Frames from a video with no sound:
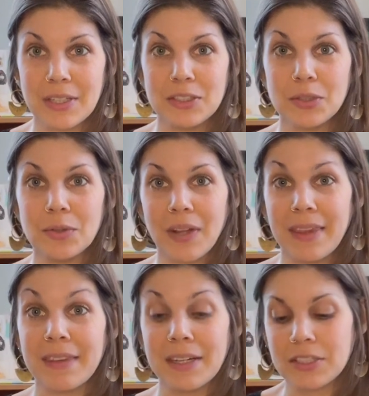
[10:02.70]
do
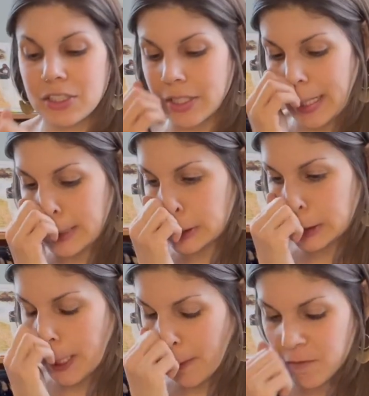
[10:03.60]
like the
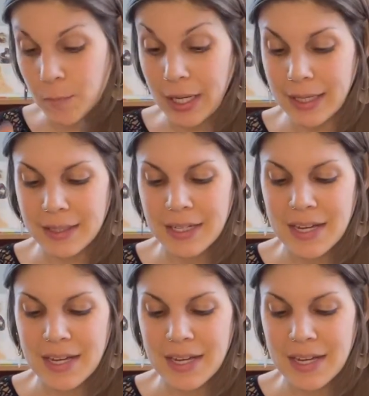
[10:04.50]
exchange of money.